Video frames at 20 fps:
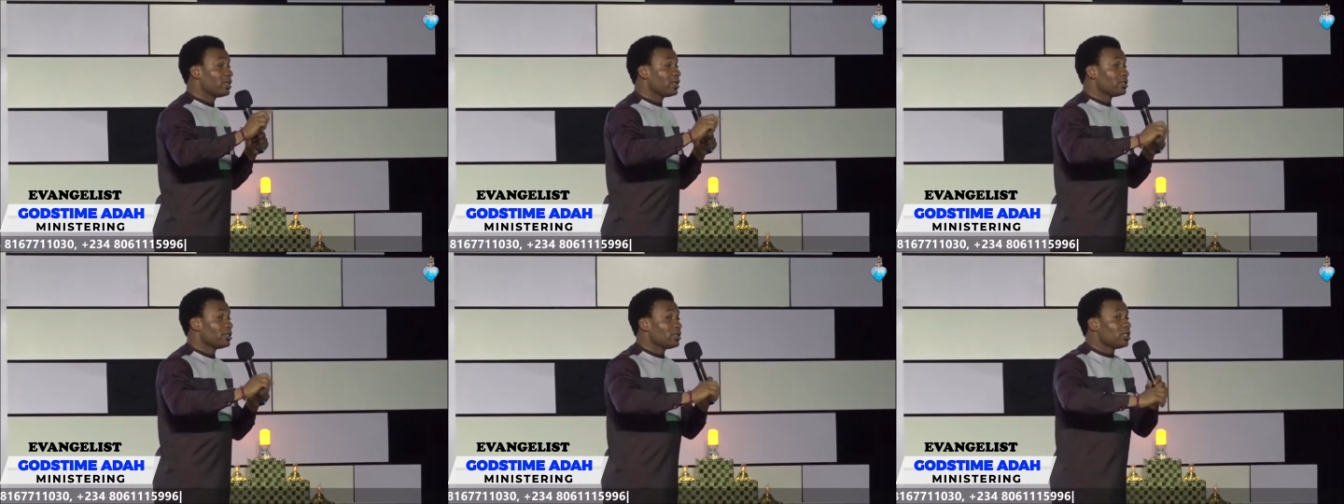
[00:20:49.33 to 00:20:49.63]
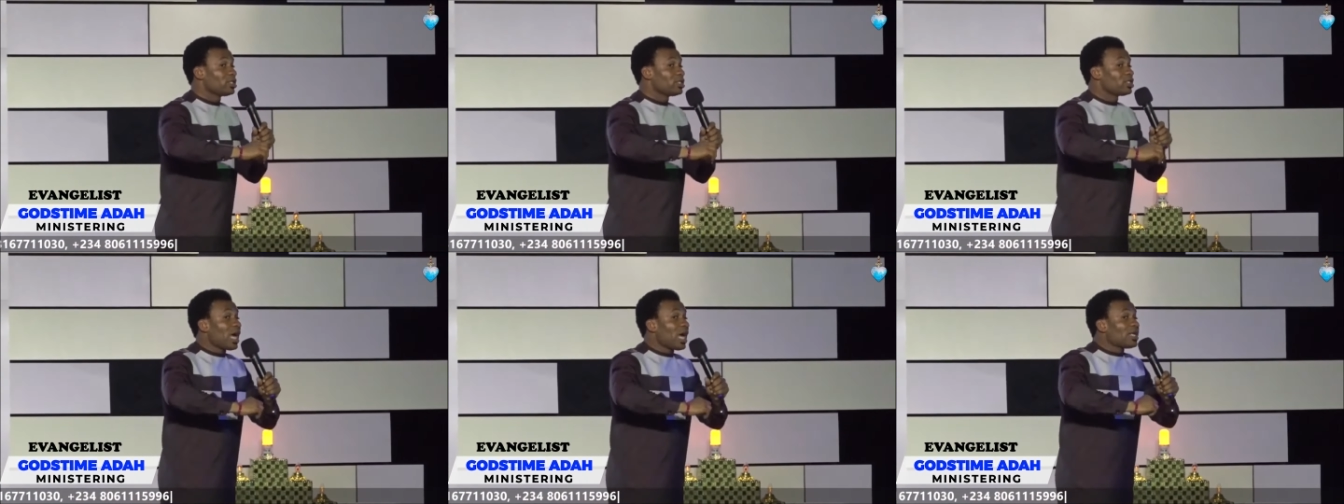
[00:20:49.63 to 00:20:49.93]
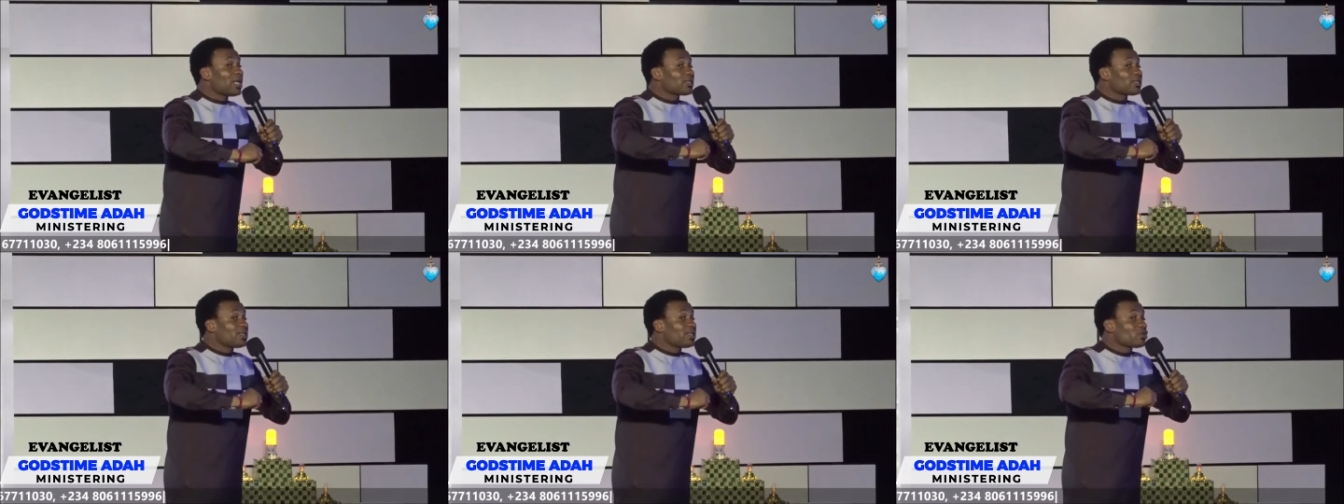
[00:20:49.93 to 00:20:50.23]
the
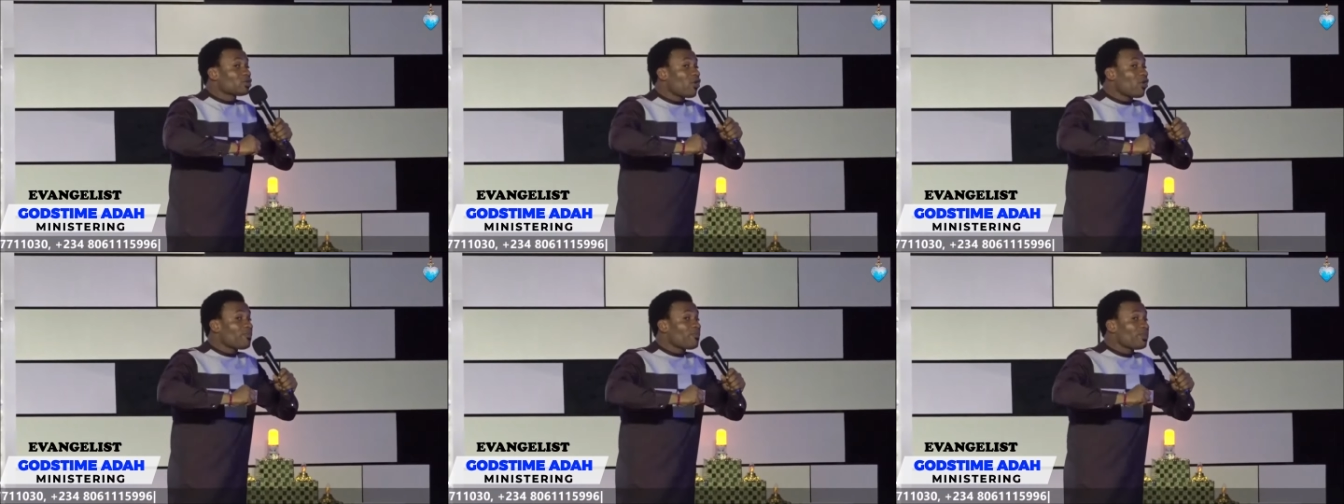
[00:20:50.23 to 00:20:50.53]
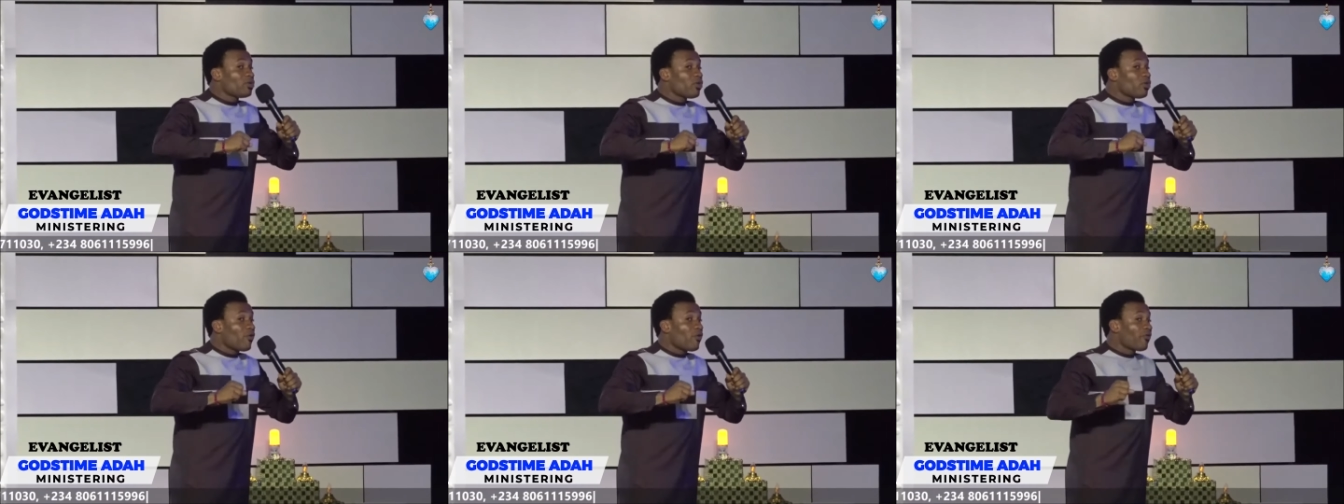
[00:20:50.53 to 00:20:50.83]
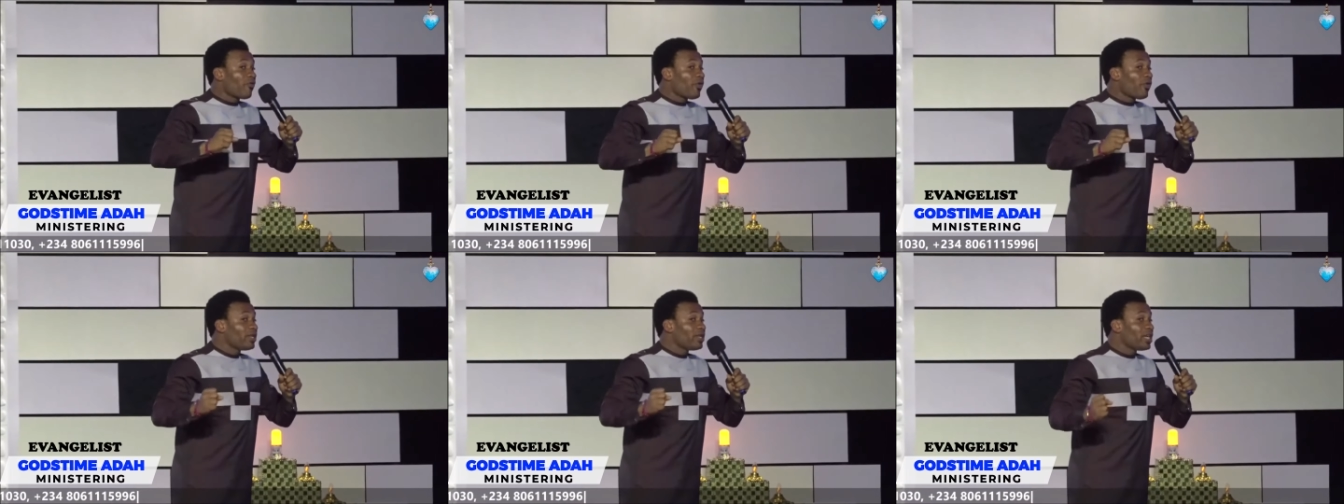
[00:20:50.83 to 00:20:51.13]
chances of being
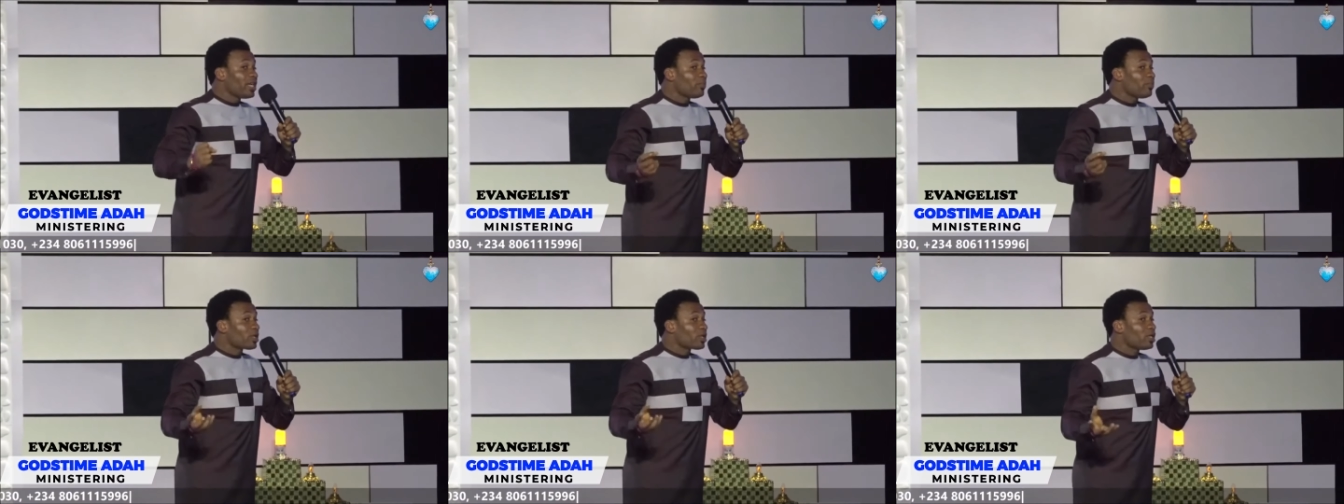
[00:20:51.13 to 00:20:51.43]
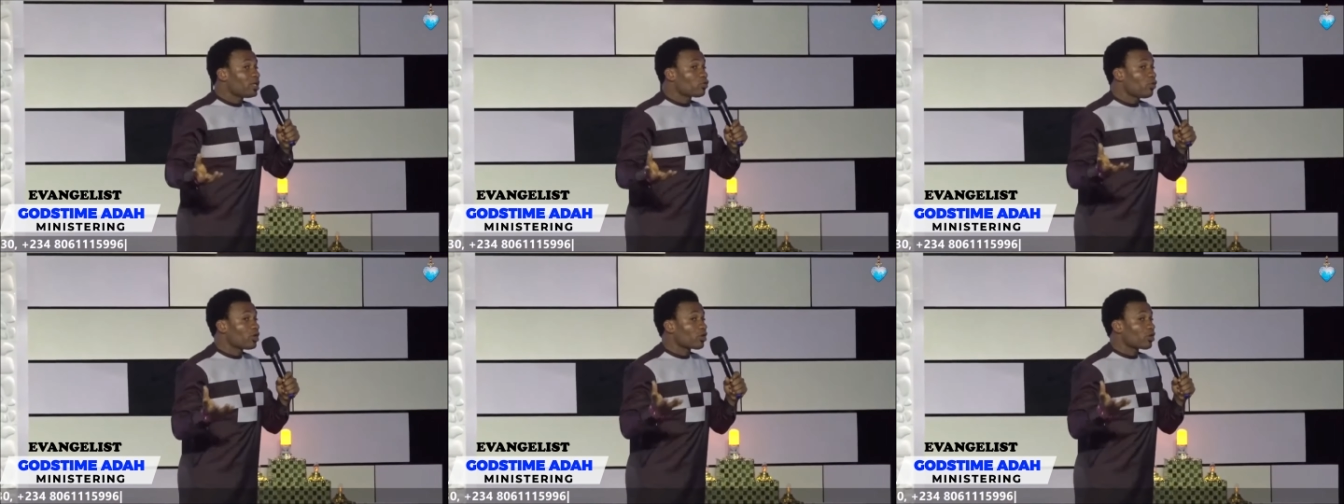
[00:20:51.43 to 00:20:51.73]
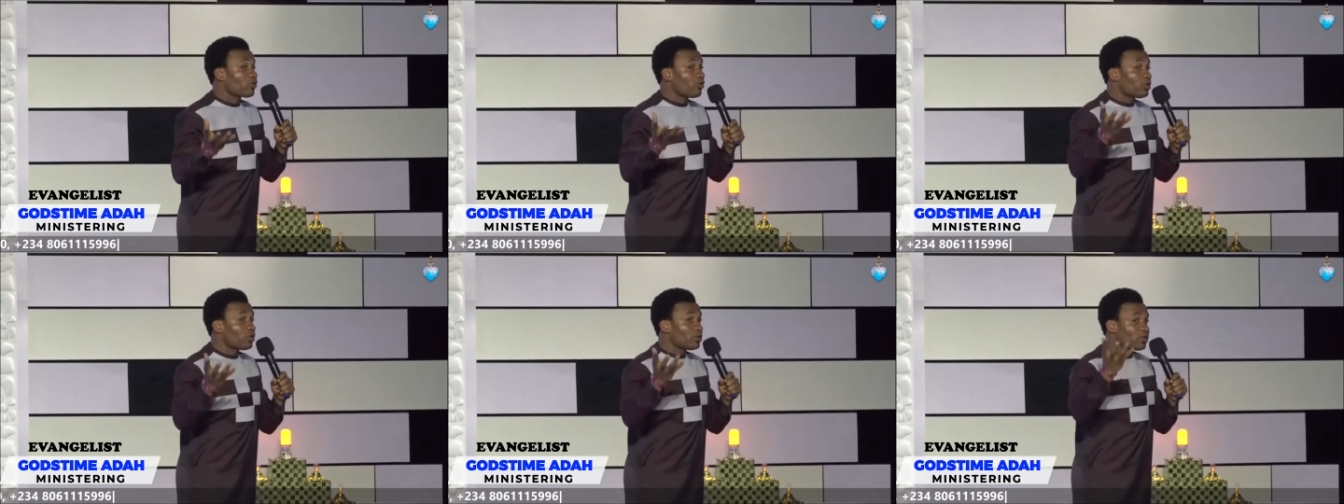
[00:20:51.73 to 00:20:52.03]
offended begin to
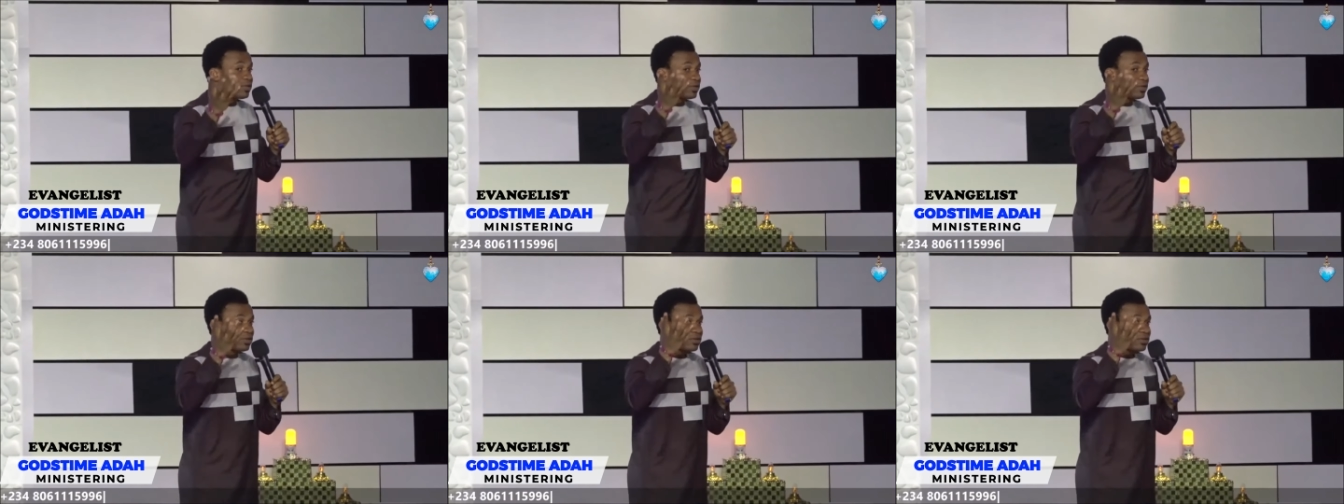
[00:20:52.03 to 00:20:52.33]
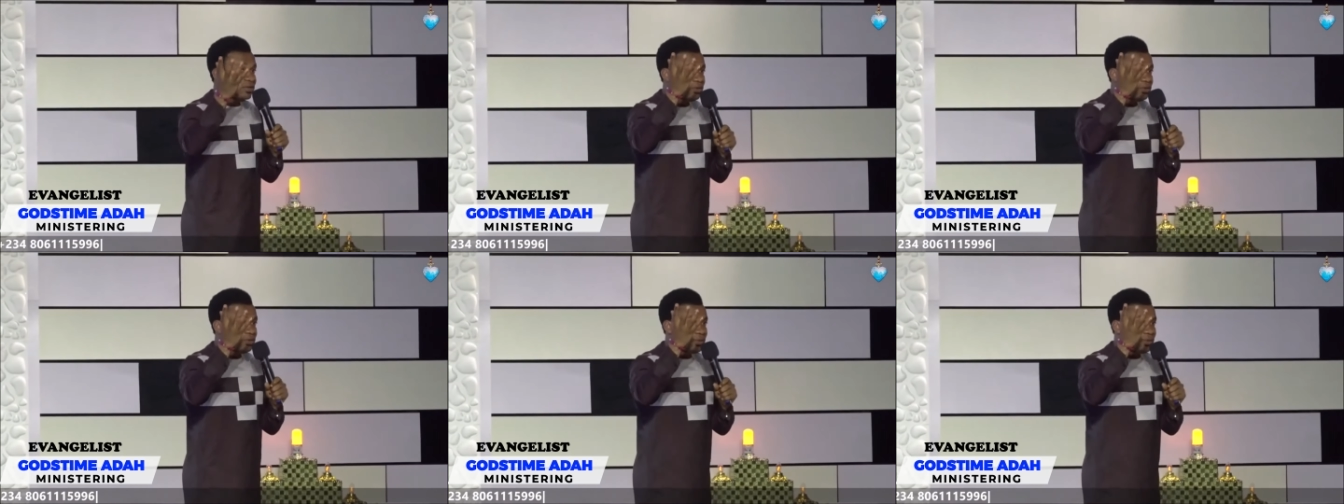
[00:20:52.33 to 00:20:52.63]
increase.